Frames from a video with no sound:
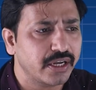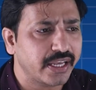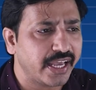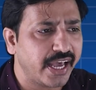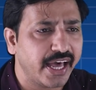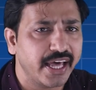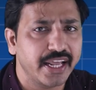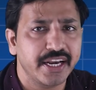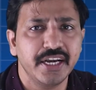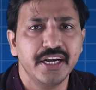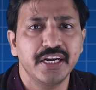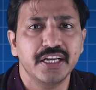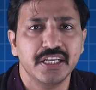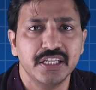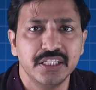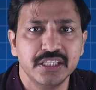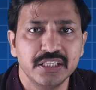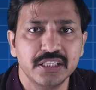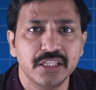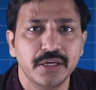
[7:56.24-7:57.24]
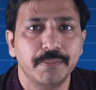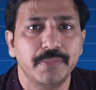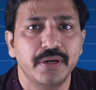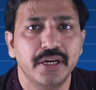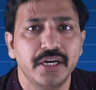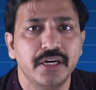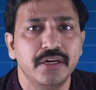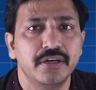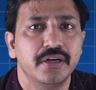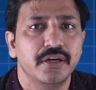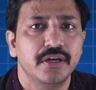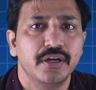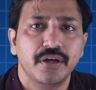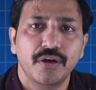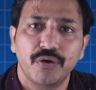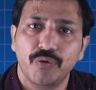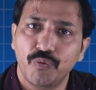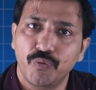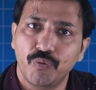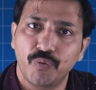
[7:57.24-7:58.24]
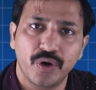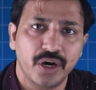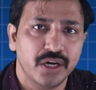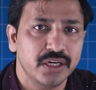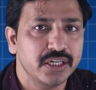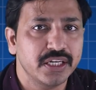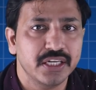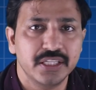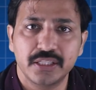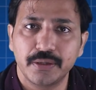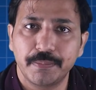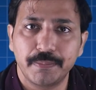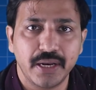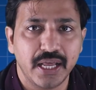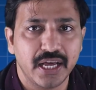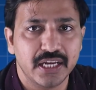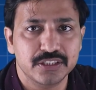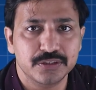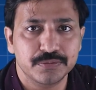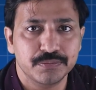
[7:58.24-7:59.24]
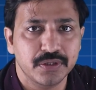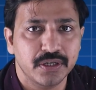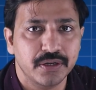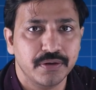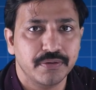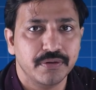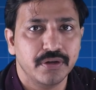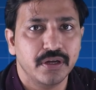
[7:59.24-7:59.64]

carried in the blood, one in the plasma,